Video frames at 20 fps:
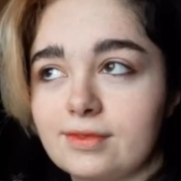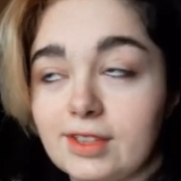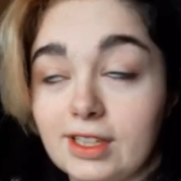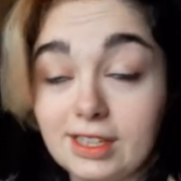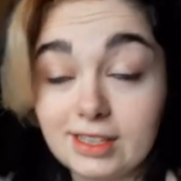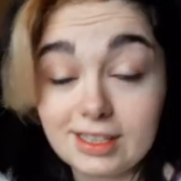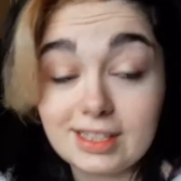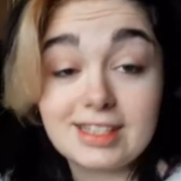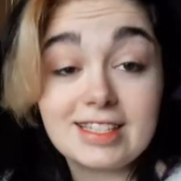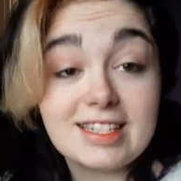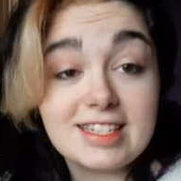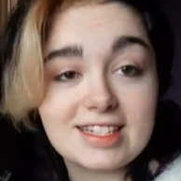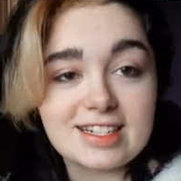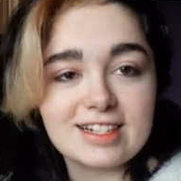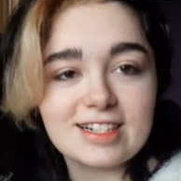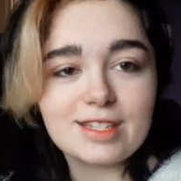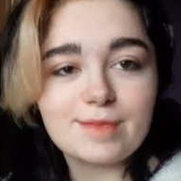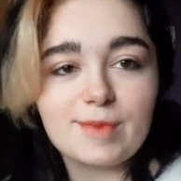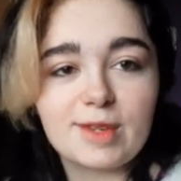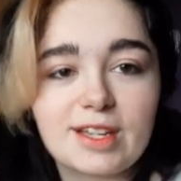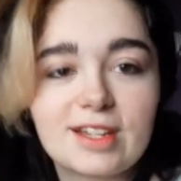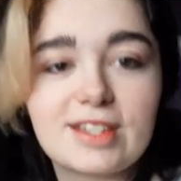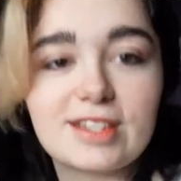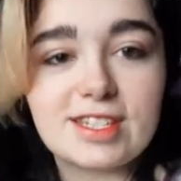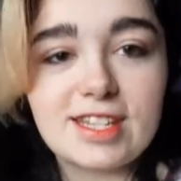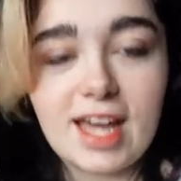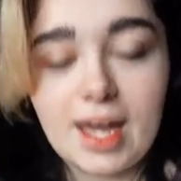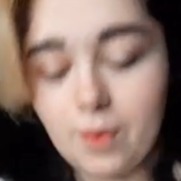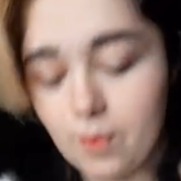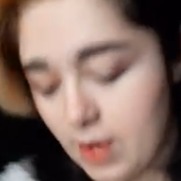the teasers,
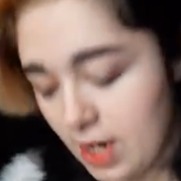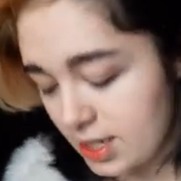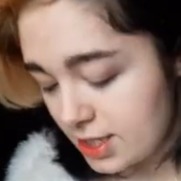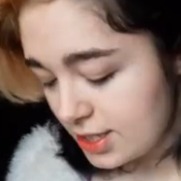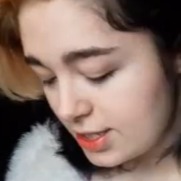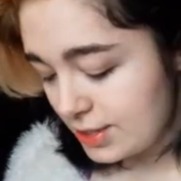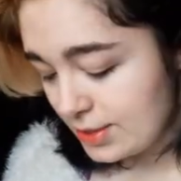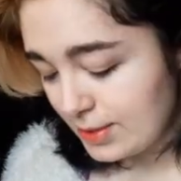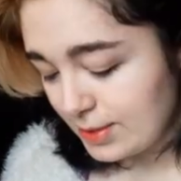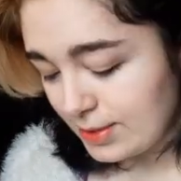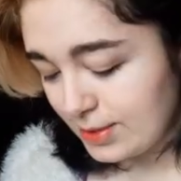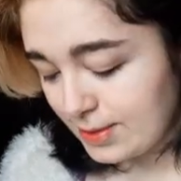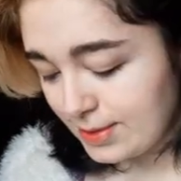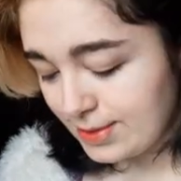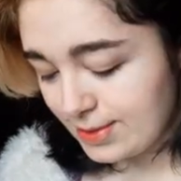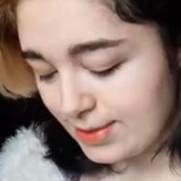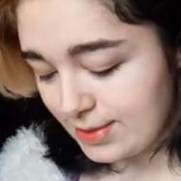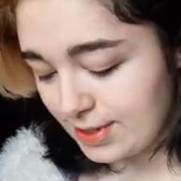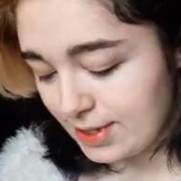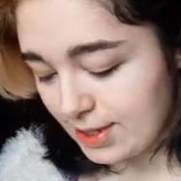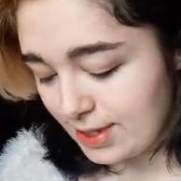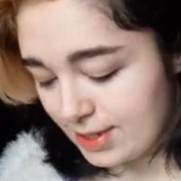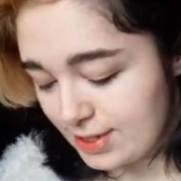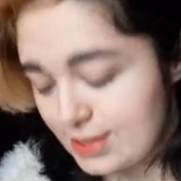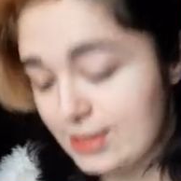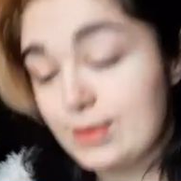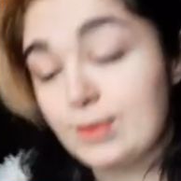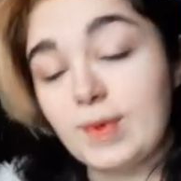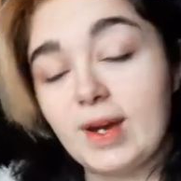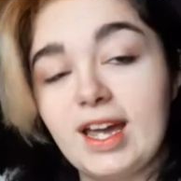because I want to
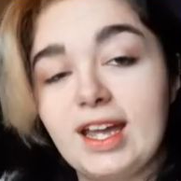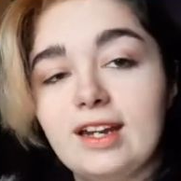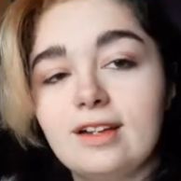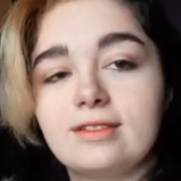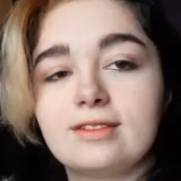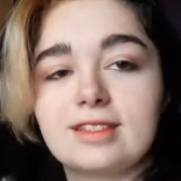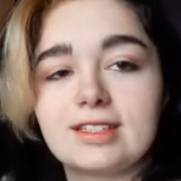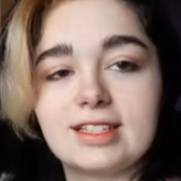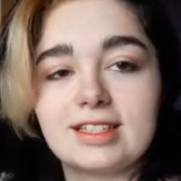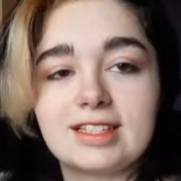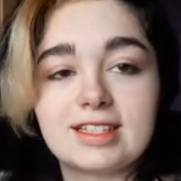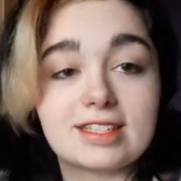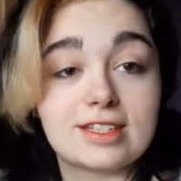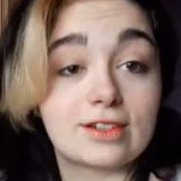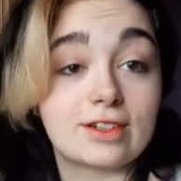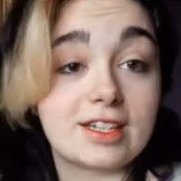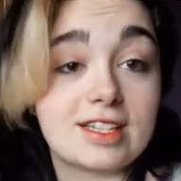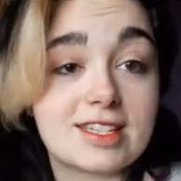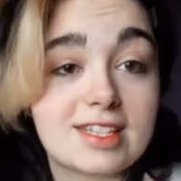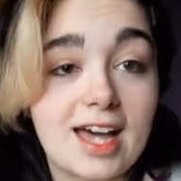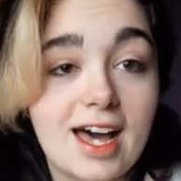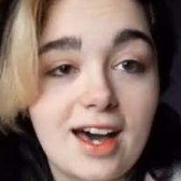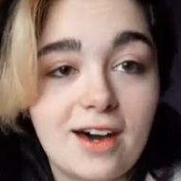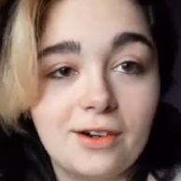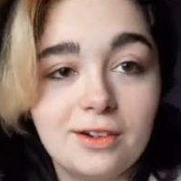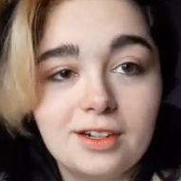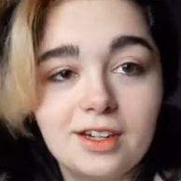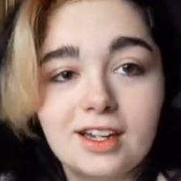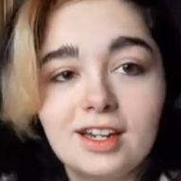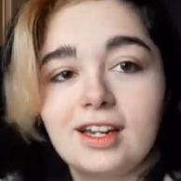wait until the song is
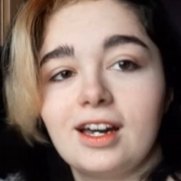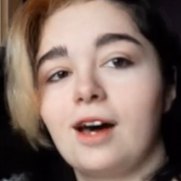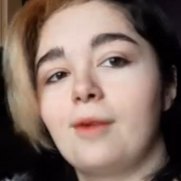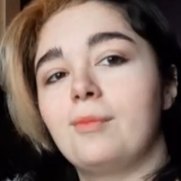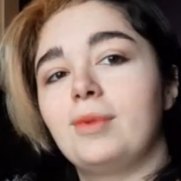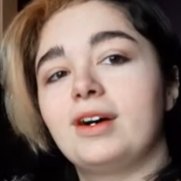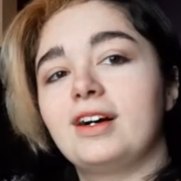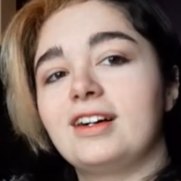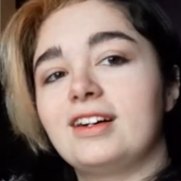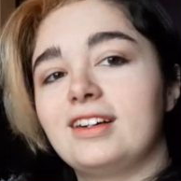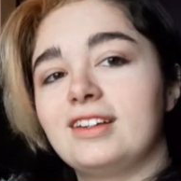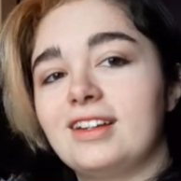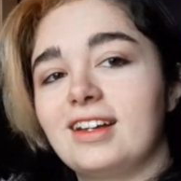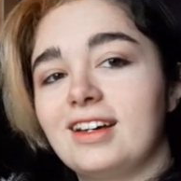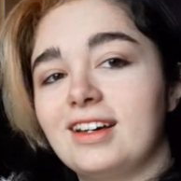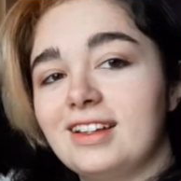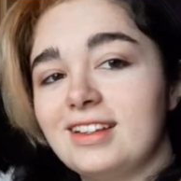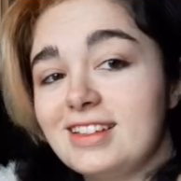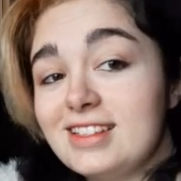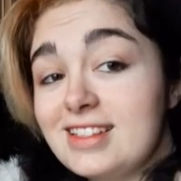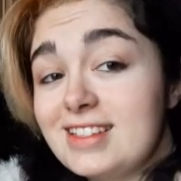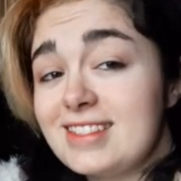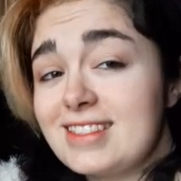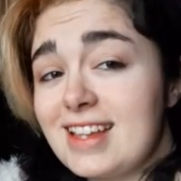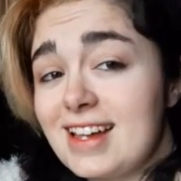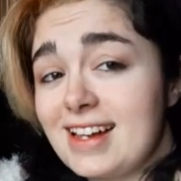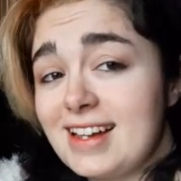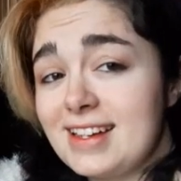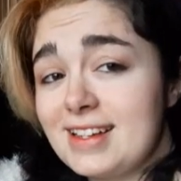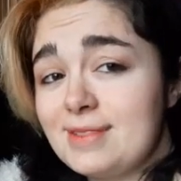out, but this
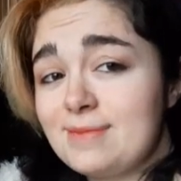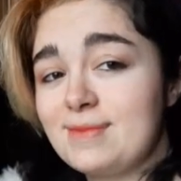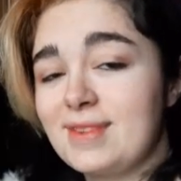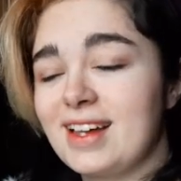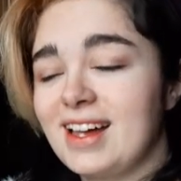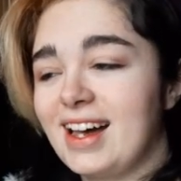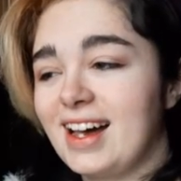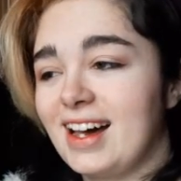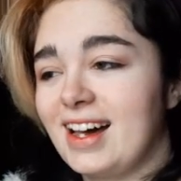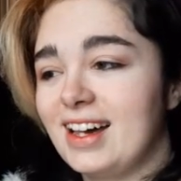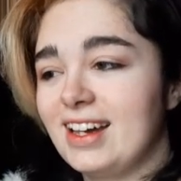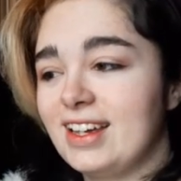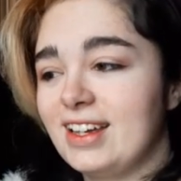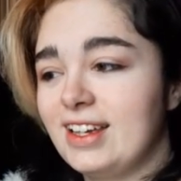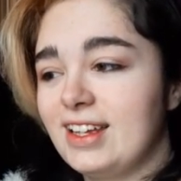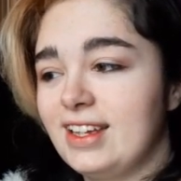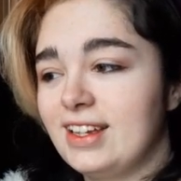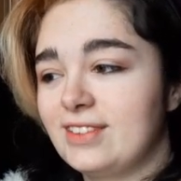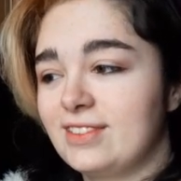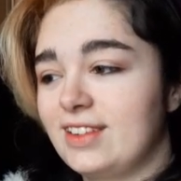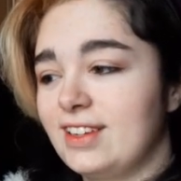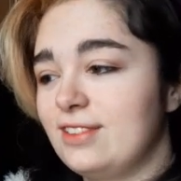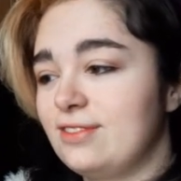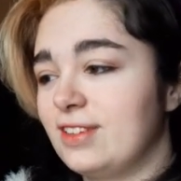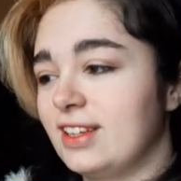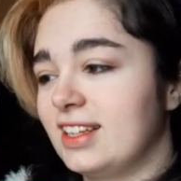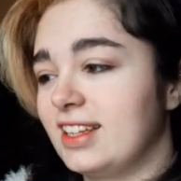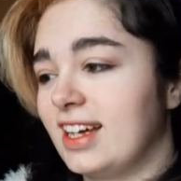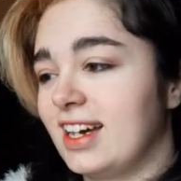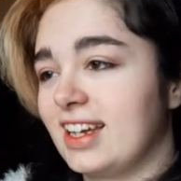time I really
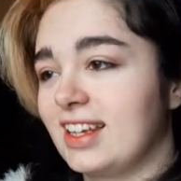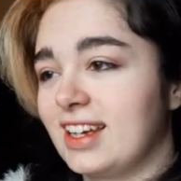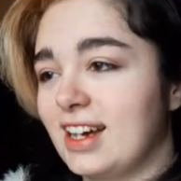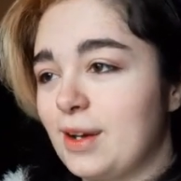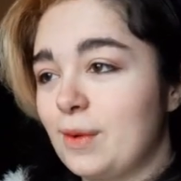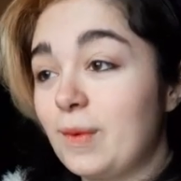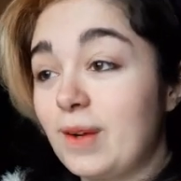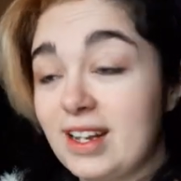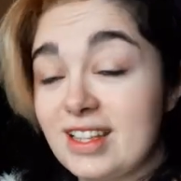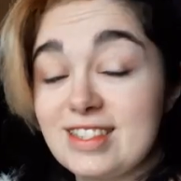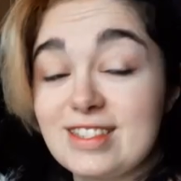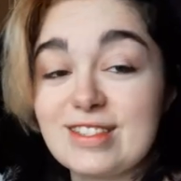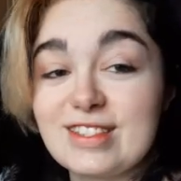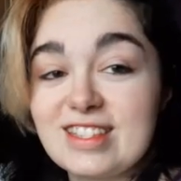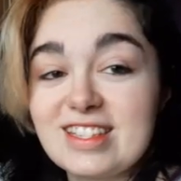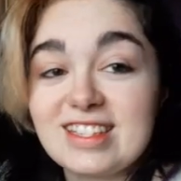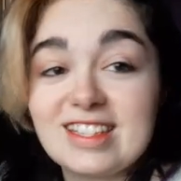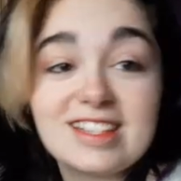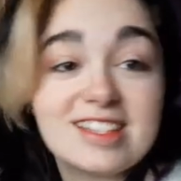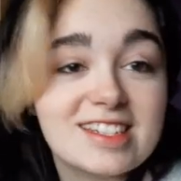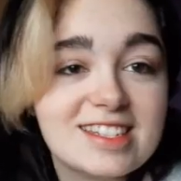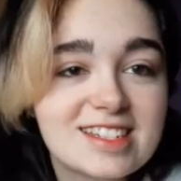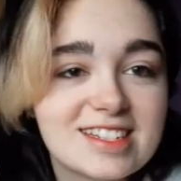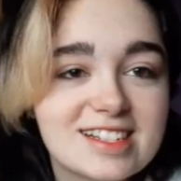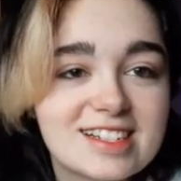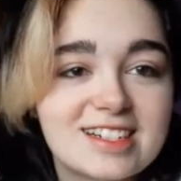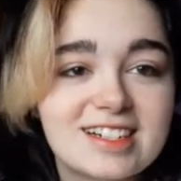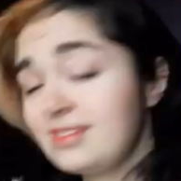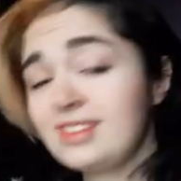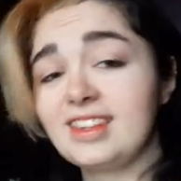felt like I wanted to see the
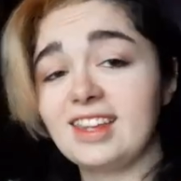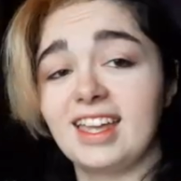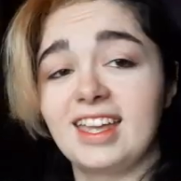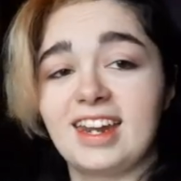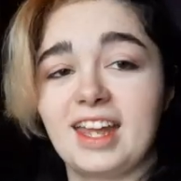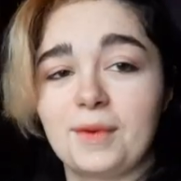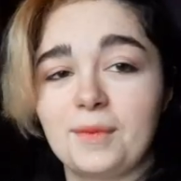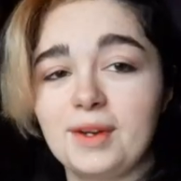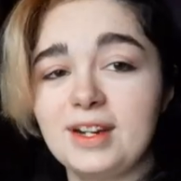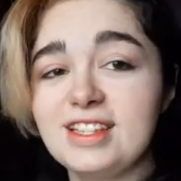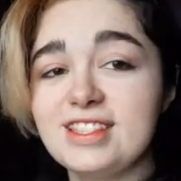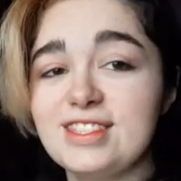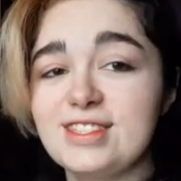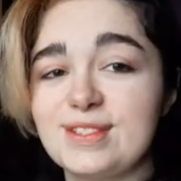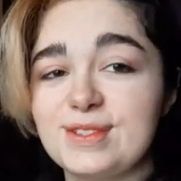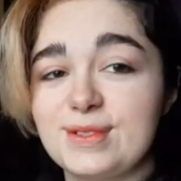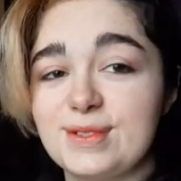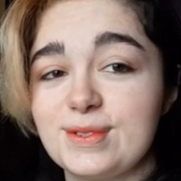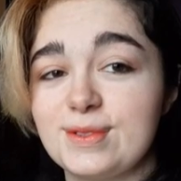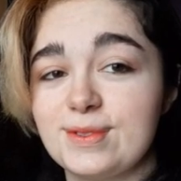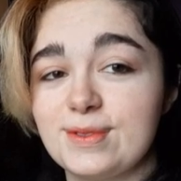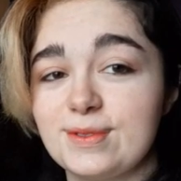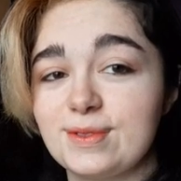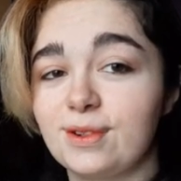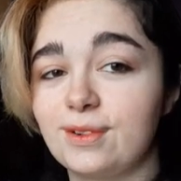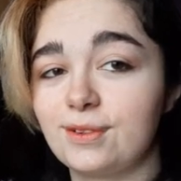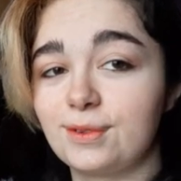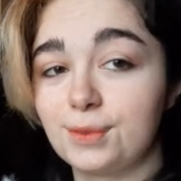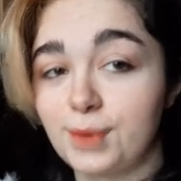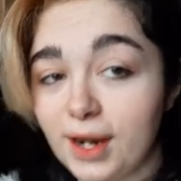teaser and I wanted
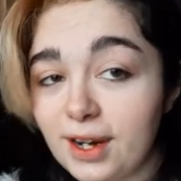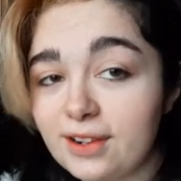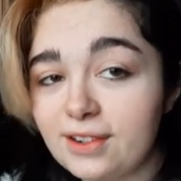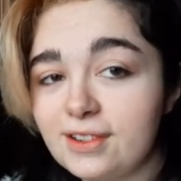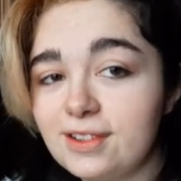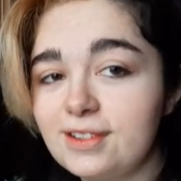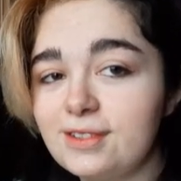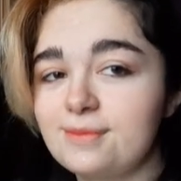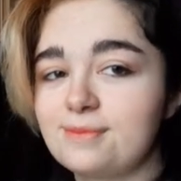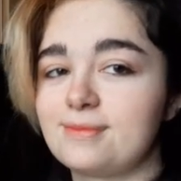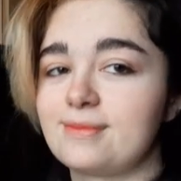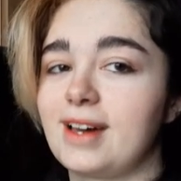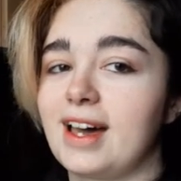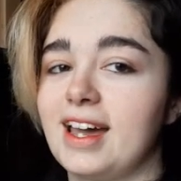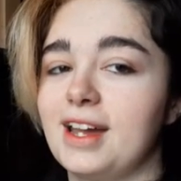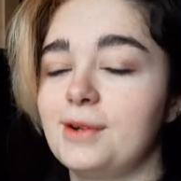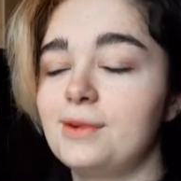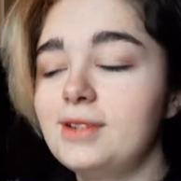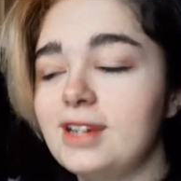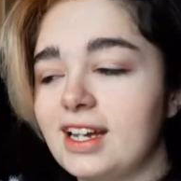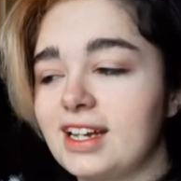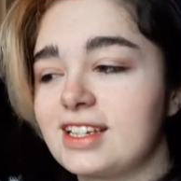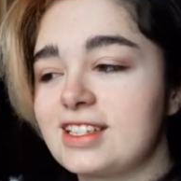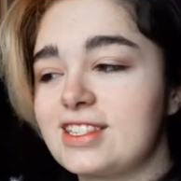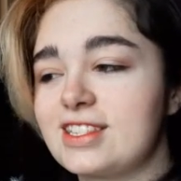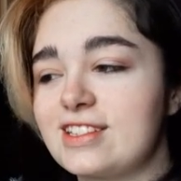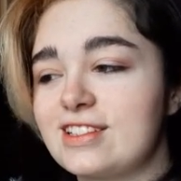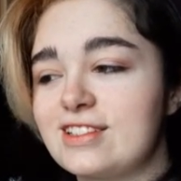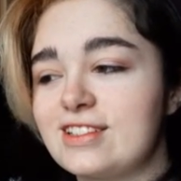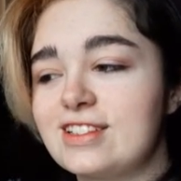to record my
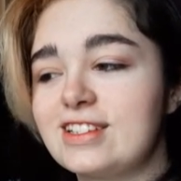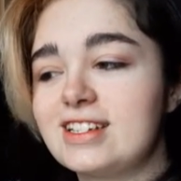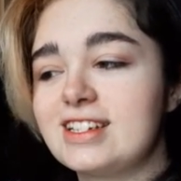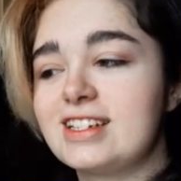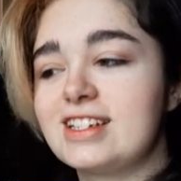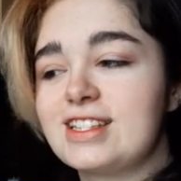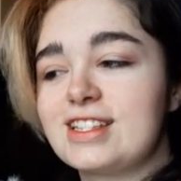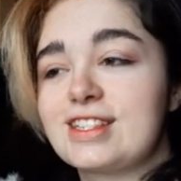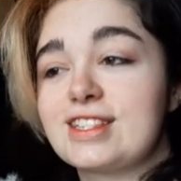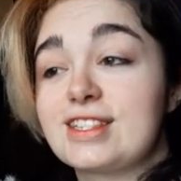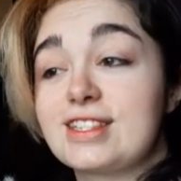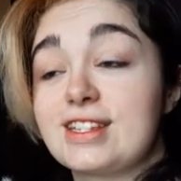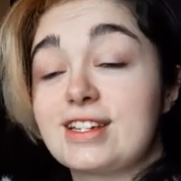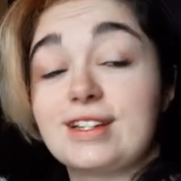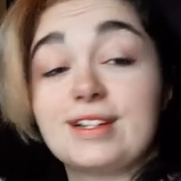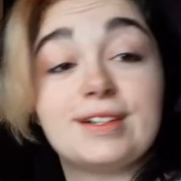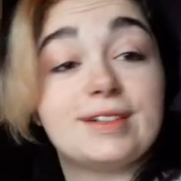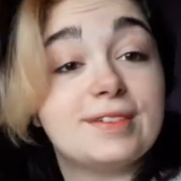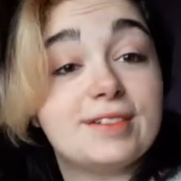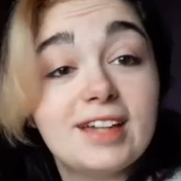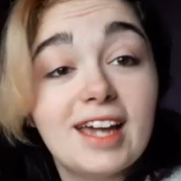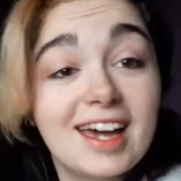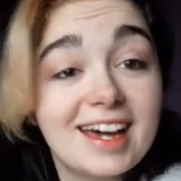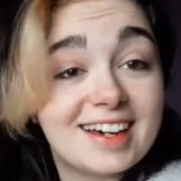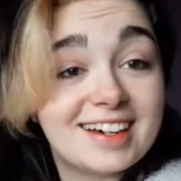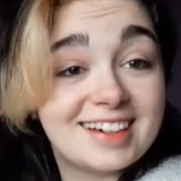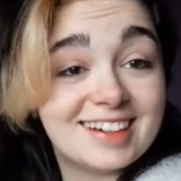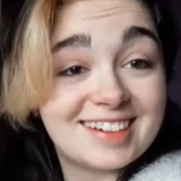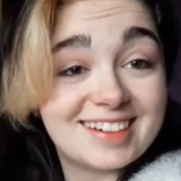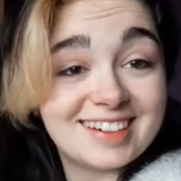reaction. So
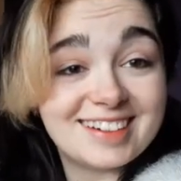yeah,